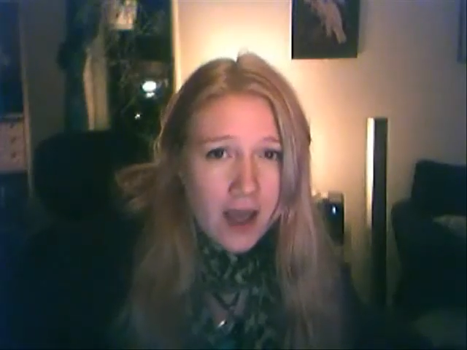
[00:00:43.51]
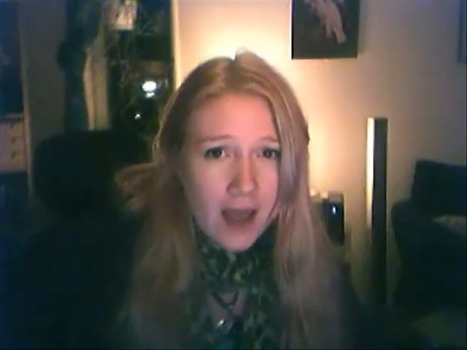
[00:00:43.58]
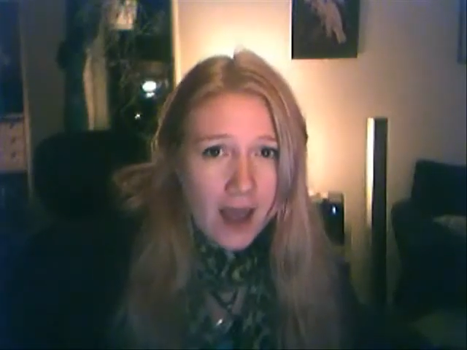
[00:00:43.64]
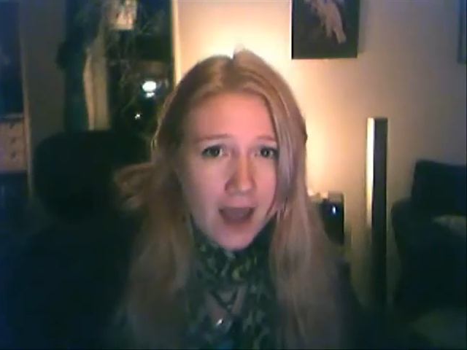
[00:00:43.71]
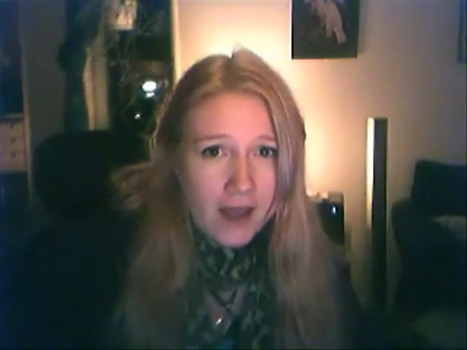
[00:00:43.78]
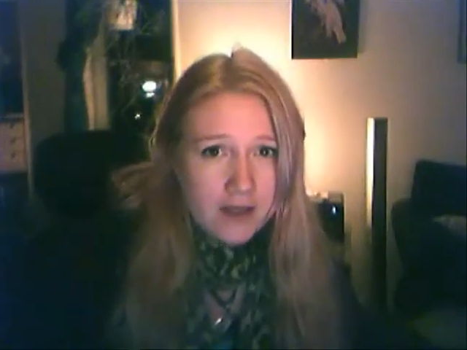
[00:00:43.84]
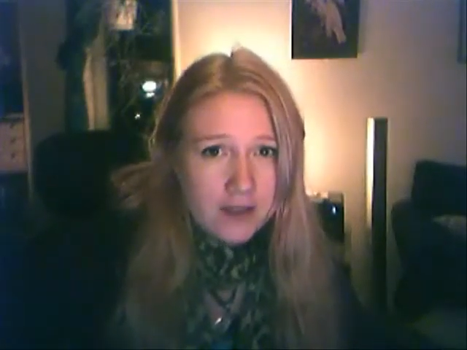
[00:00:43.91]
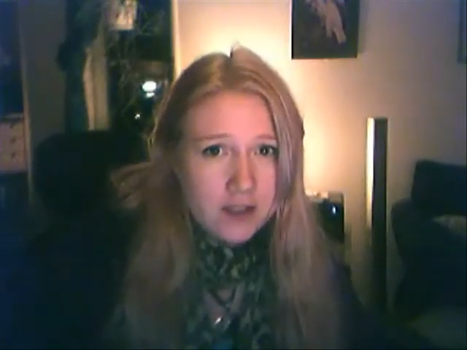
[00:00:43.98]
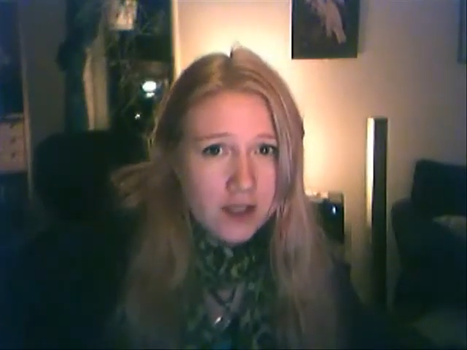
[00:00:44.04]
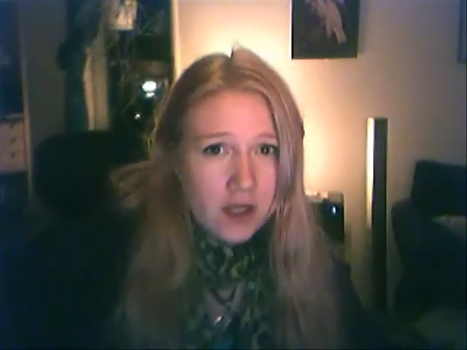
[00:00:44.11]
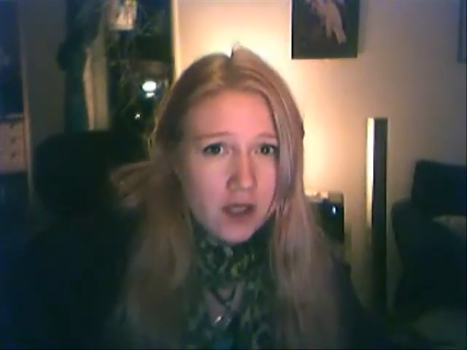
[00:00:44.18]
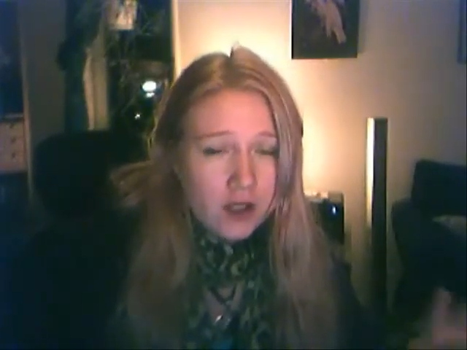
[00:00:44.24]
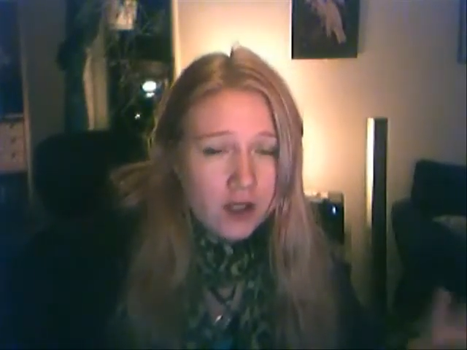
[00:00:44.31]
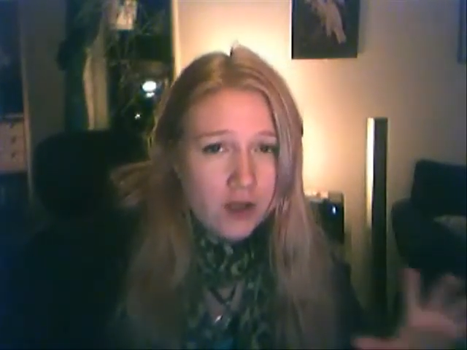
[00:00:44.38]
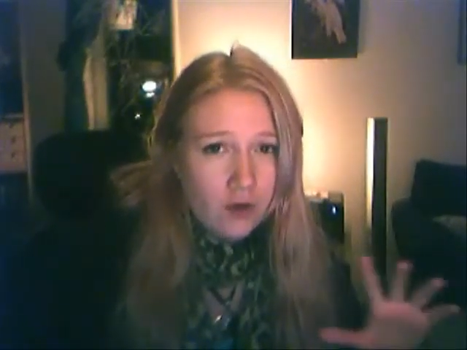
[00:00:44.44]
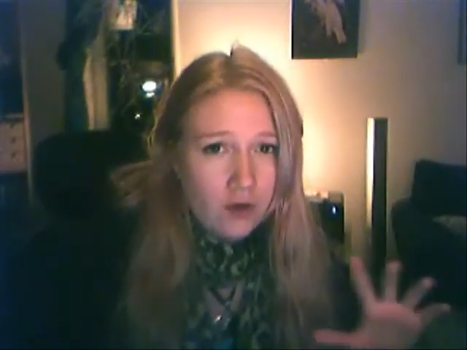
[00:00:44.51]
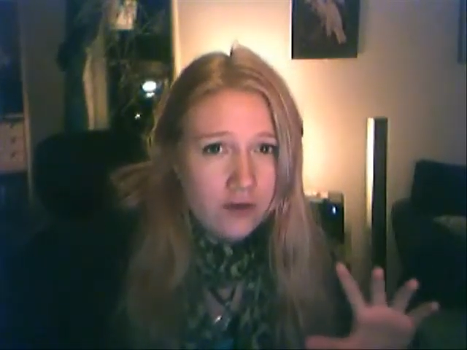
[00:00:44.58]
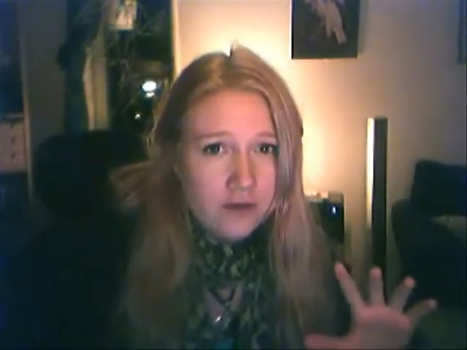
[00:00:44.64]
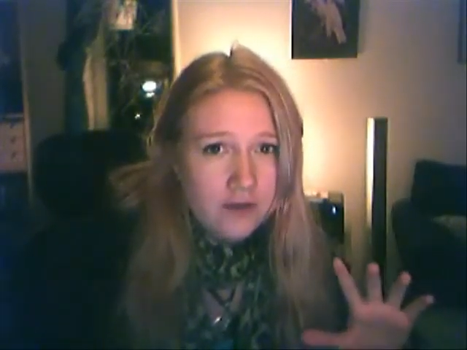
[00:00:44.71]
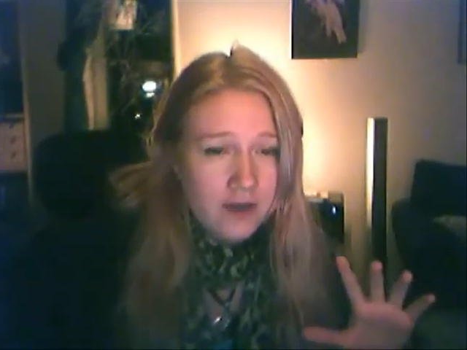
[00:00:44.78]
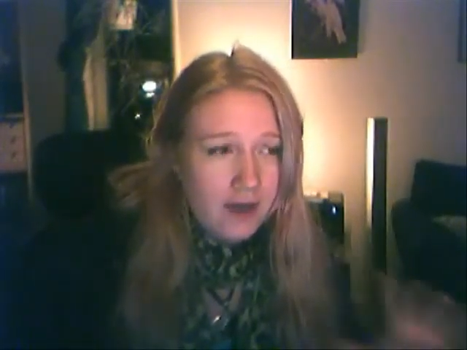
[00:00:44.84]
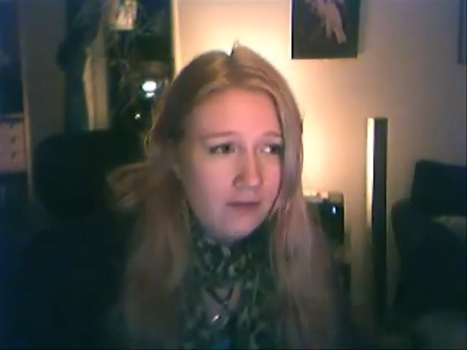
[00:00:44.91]
and you'll
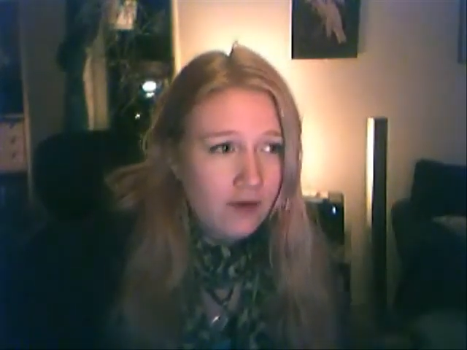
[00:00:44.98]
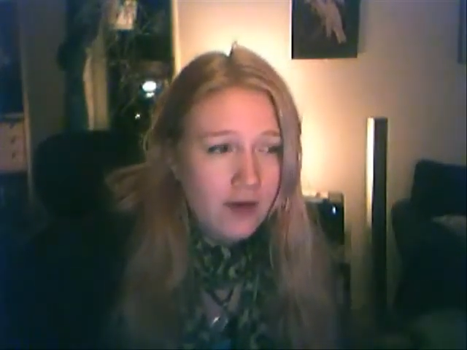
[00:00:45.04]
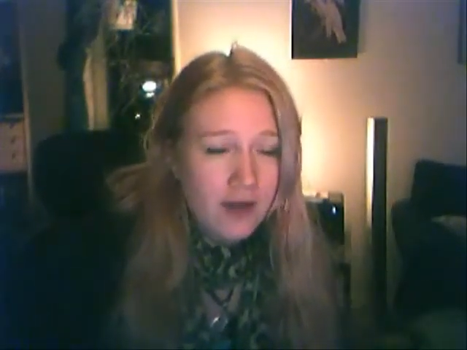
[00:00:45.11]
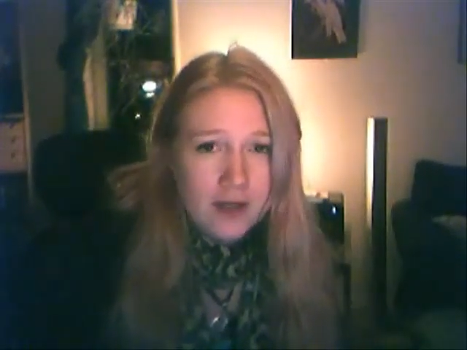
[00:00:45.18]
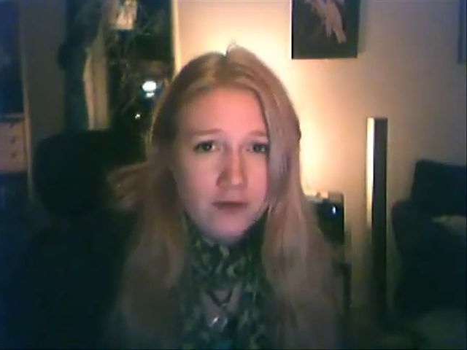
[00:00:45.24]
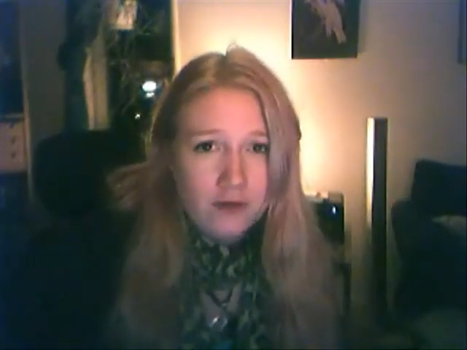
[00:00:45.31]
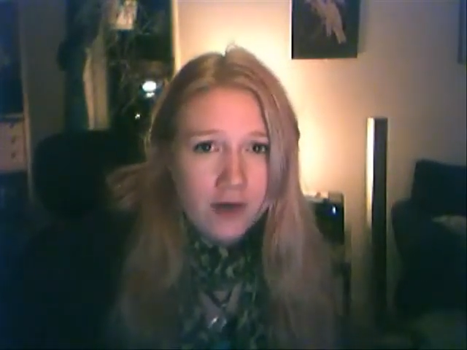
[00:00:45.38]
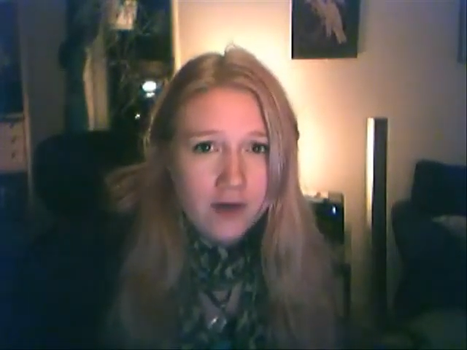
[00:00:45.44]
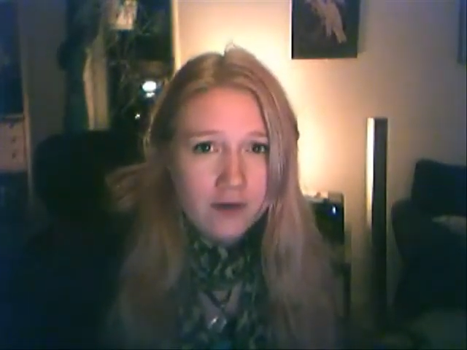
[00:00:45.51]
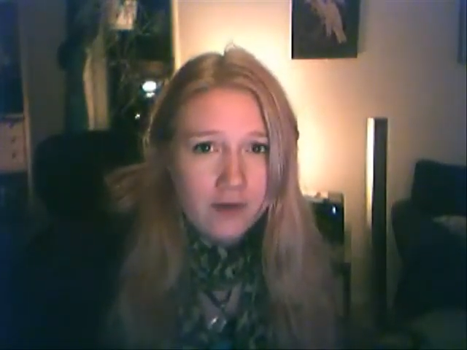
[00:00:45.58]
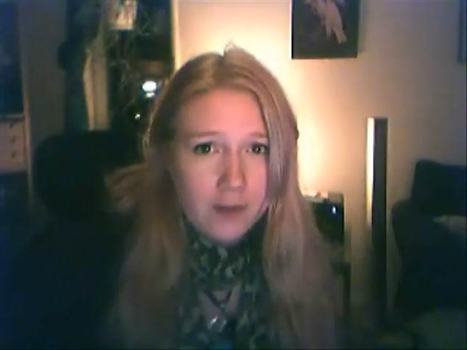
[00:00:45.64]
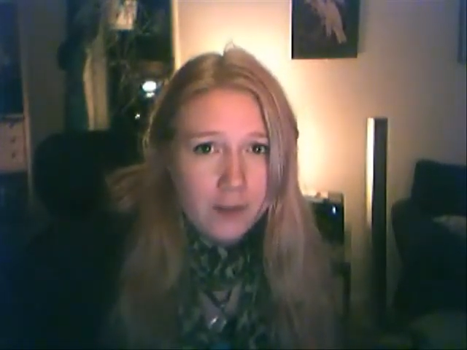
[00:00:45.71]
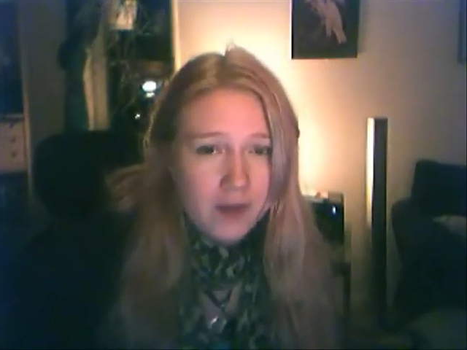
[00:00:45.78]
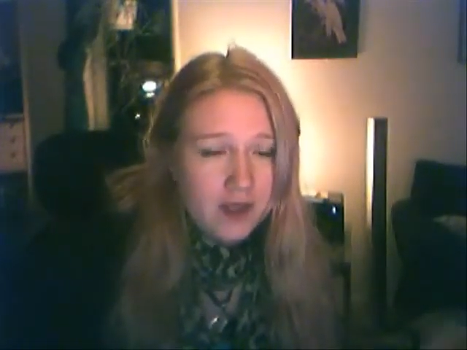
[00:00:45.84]
never get rid of it